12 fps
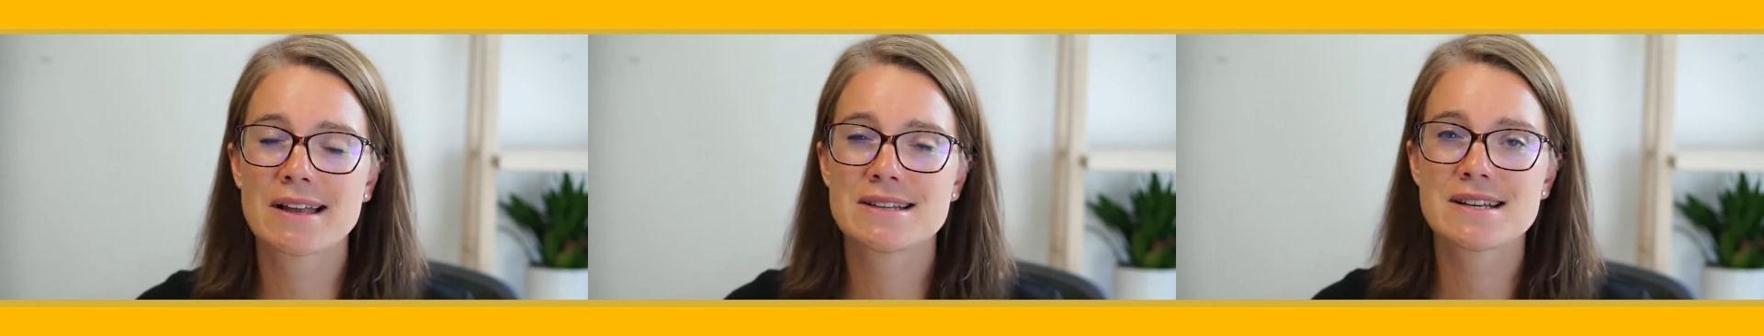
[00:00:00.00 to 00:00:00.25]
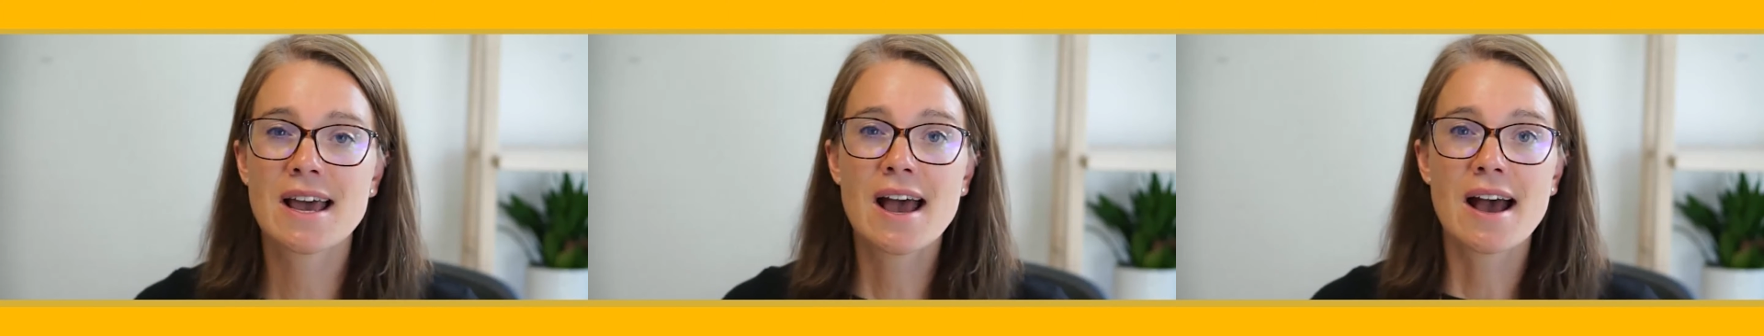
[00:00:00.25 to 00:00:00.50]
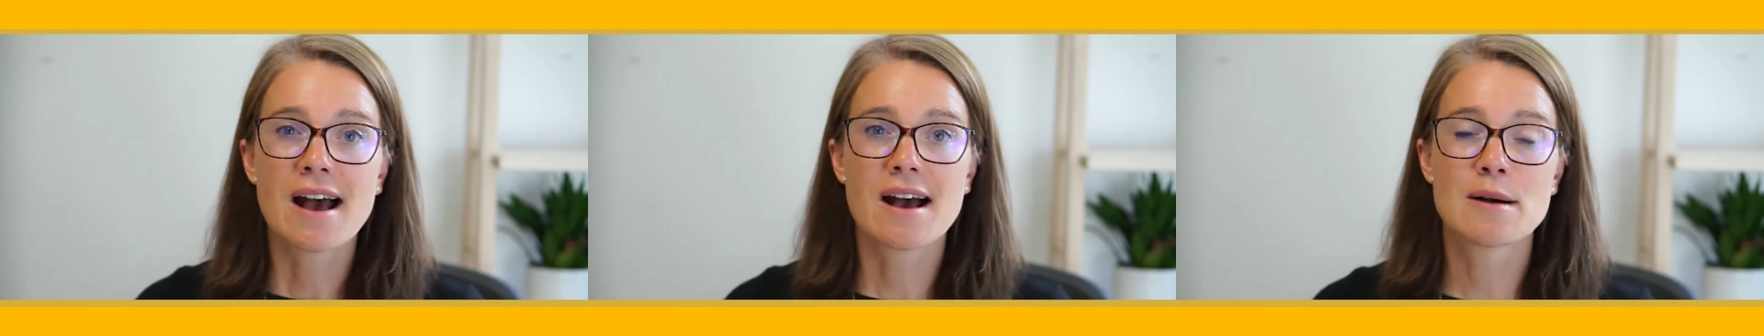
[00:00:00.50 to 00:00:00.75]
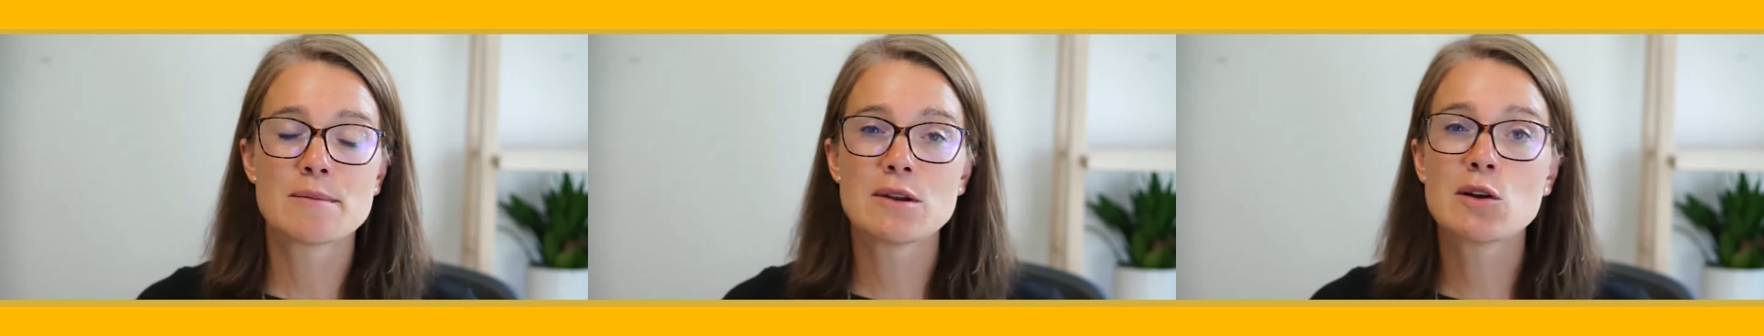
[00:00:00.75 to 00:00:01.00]
And
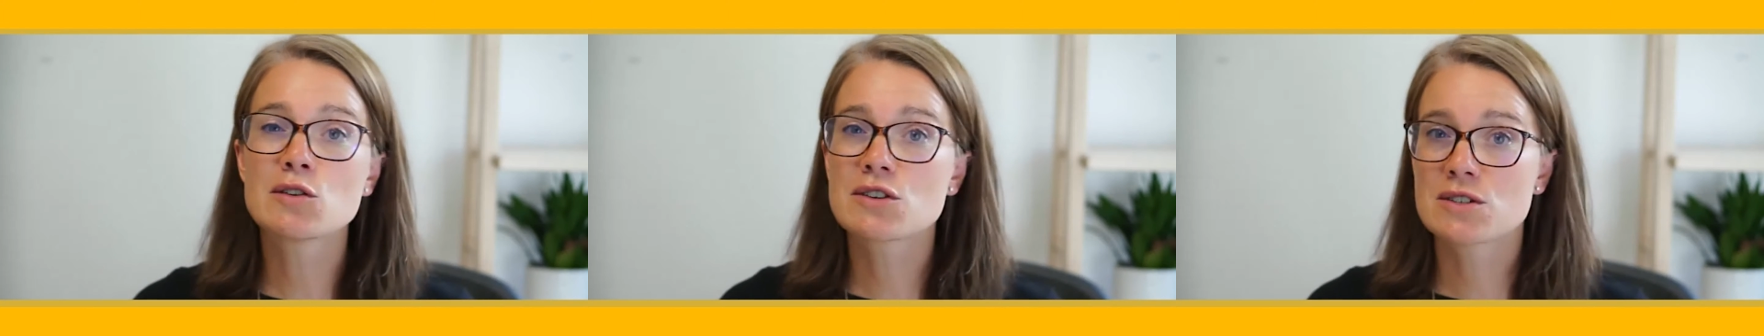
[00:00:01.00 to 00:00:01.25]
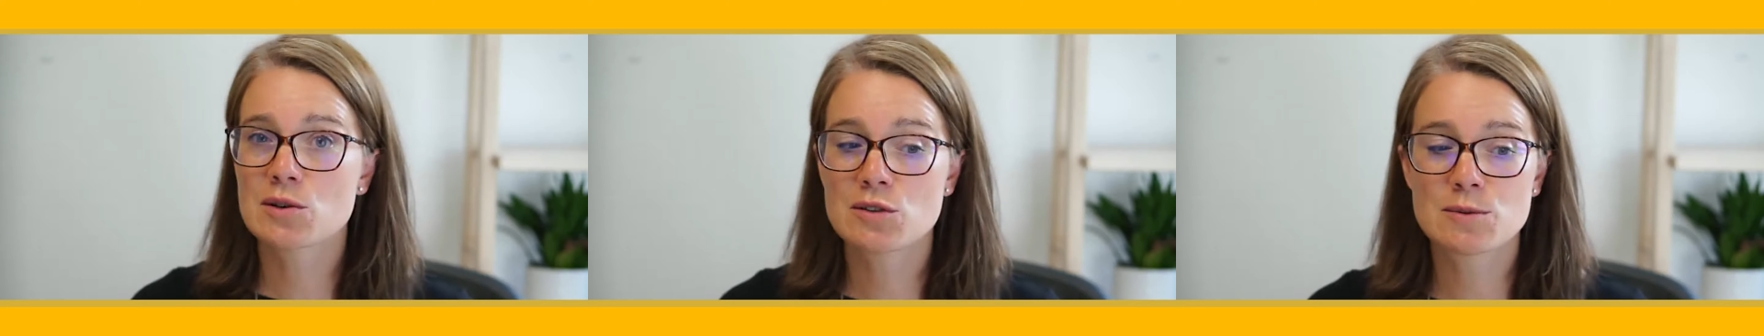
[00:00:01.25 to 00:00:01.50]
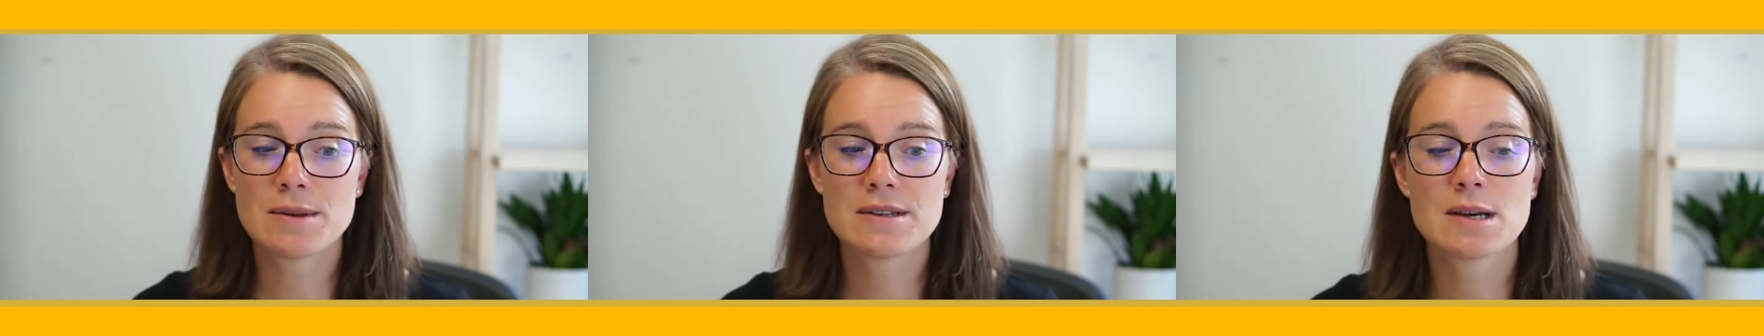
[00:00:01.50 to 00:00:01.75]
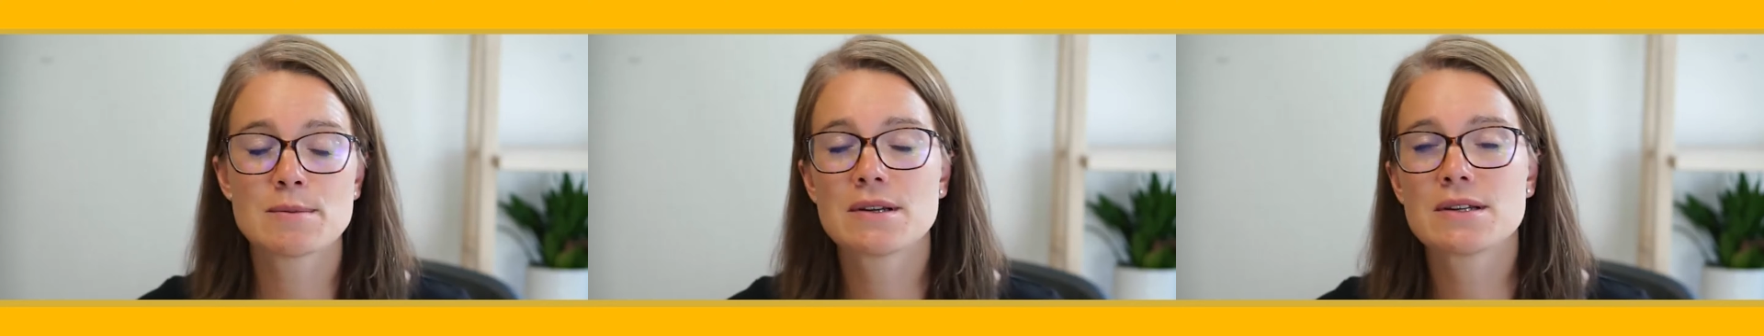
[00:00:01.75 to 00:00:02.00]
not just social
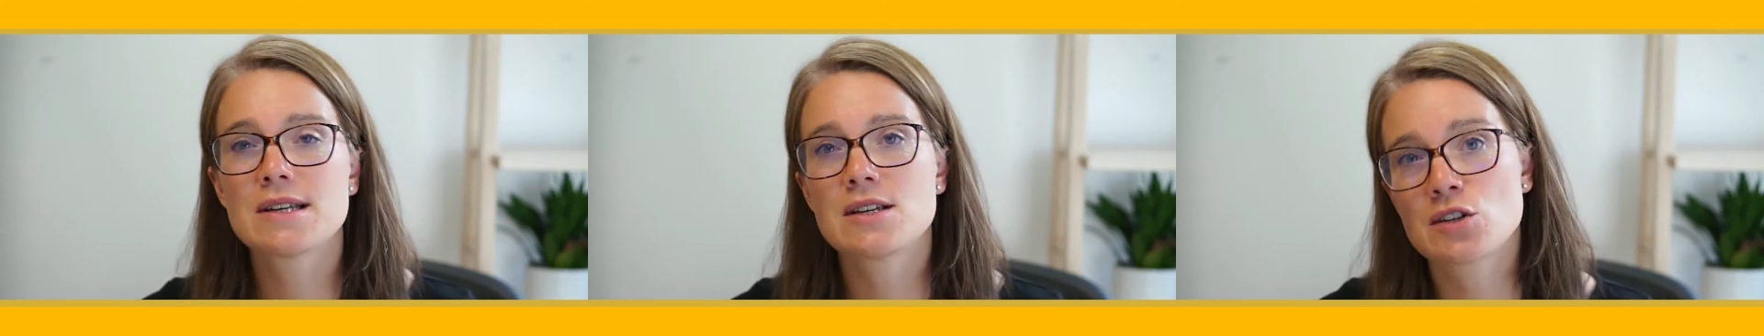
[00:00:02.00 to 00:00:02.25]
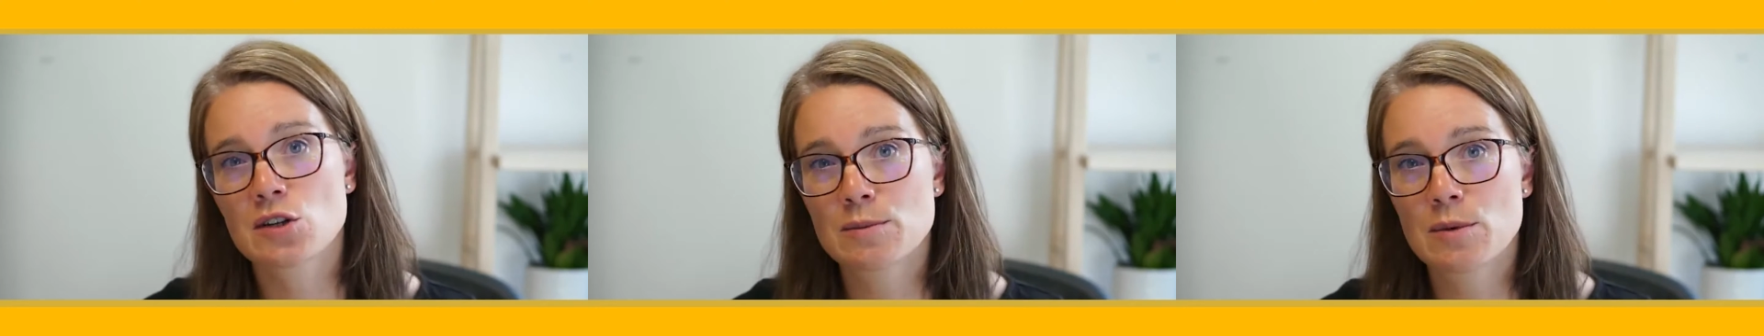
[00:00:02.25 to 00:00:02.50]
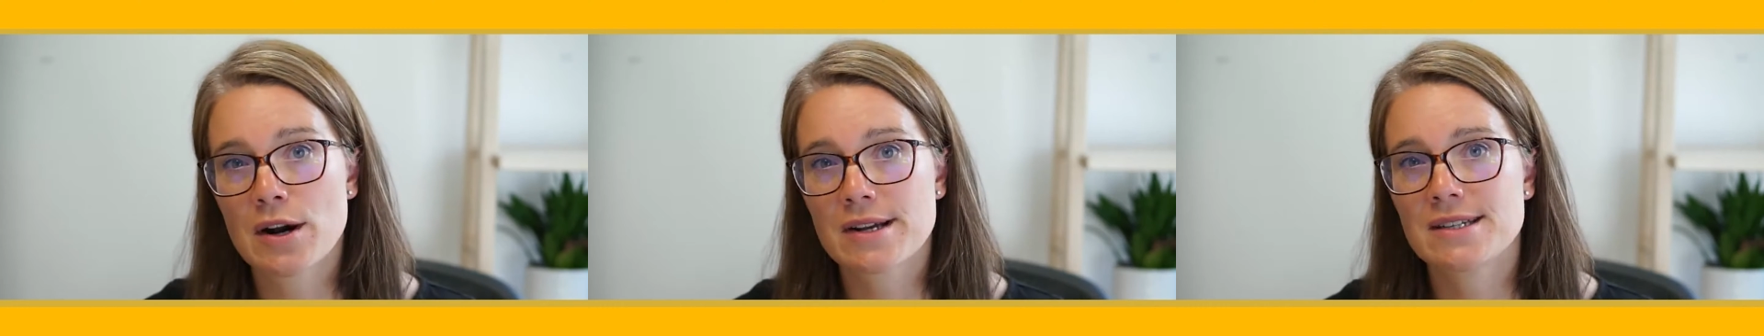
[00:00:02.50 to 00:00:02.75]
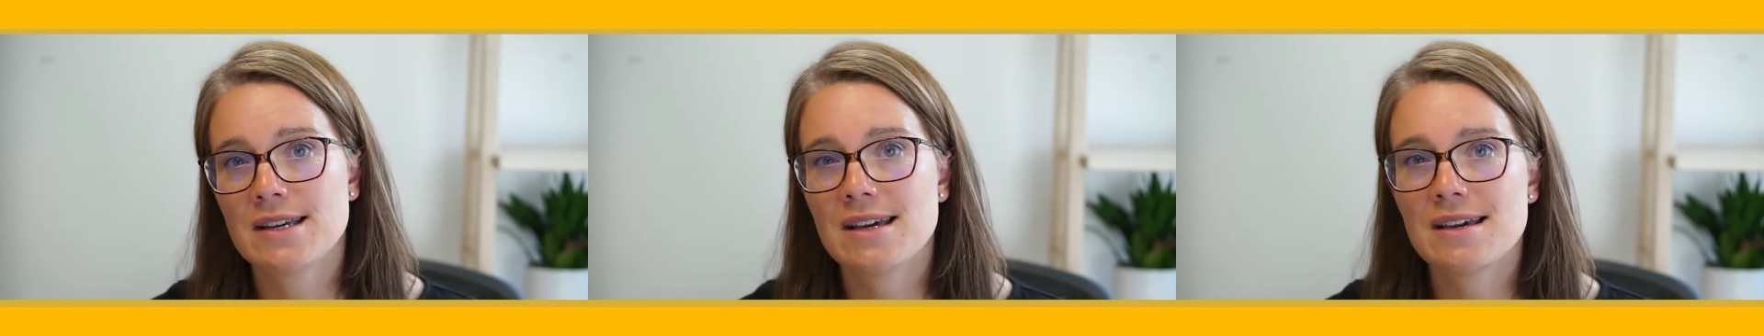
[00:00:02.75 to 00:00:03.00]
media, but digital
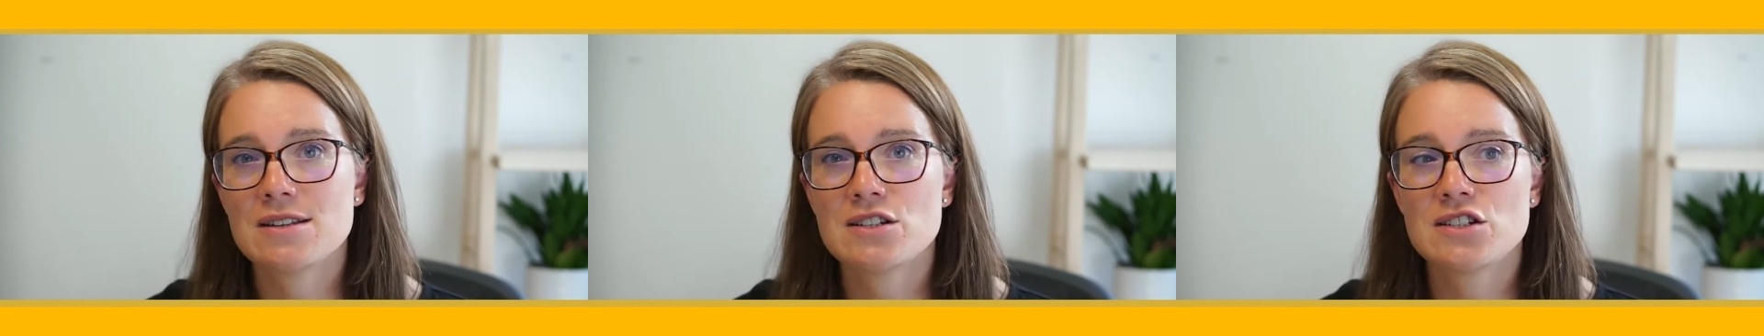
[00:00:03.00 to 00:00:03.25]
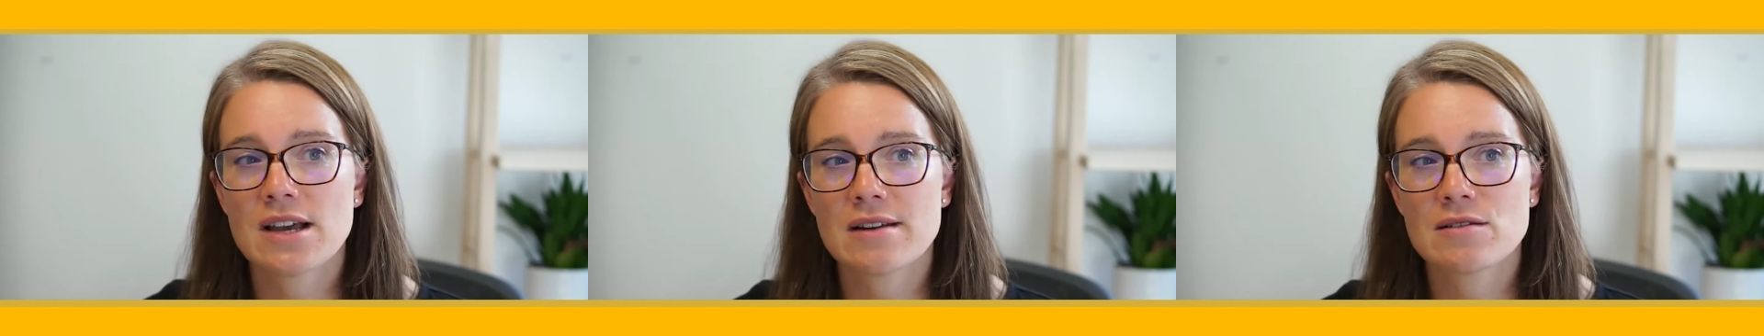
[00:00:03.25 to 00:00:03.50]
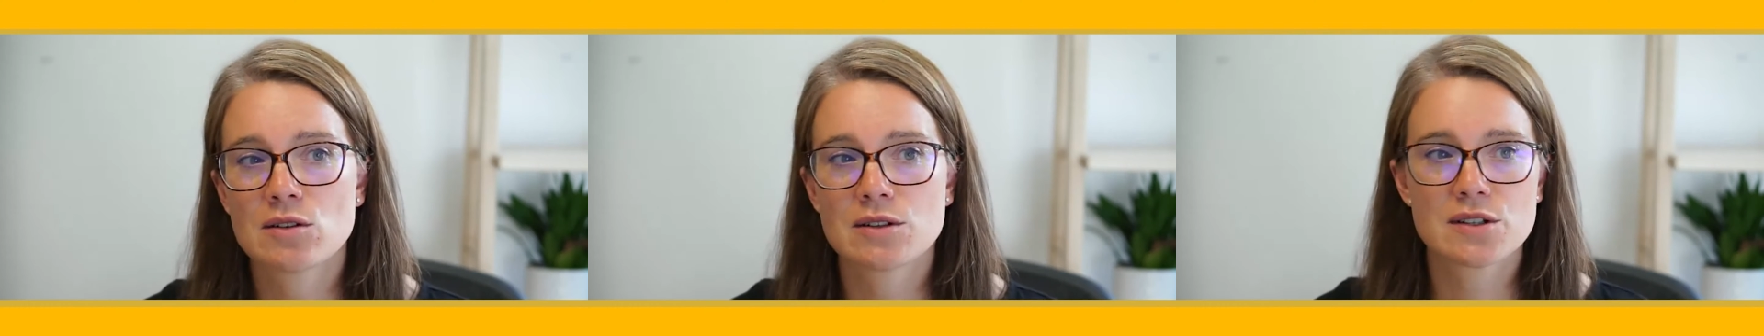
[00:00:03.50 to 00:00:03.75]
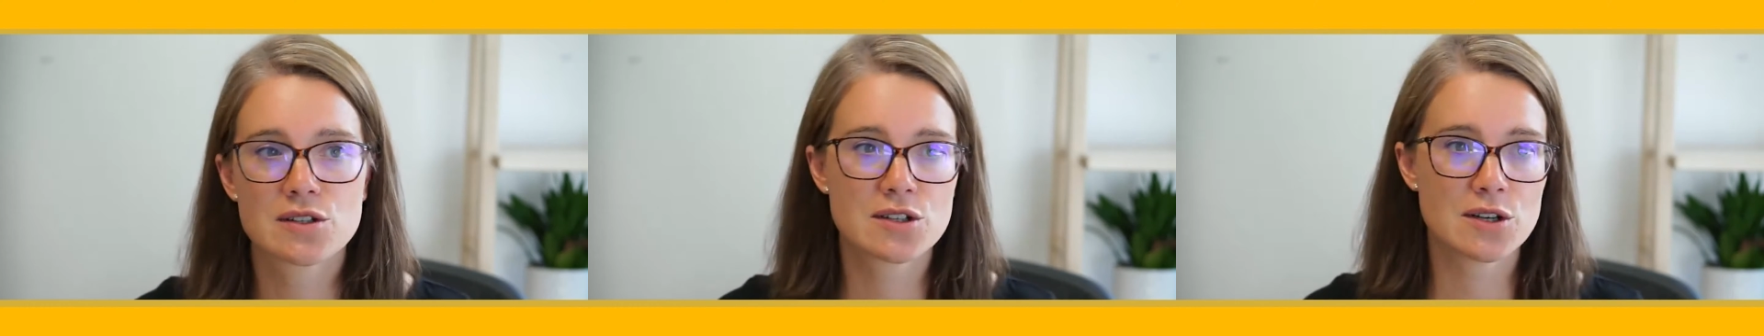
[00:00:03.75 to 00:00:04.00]
marketing in
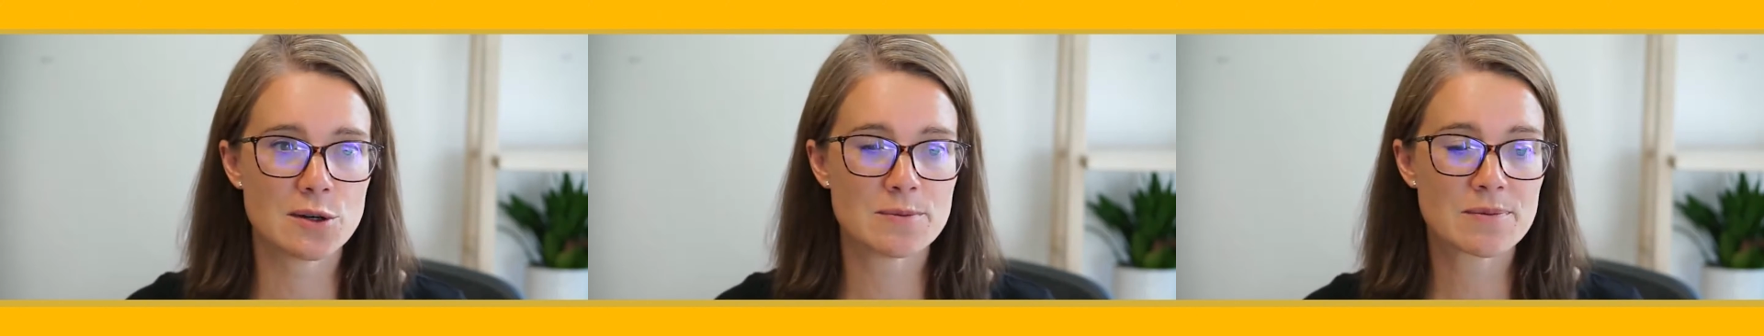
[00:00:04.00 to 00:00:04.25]
general too.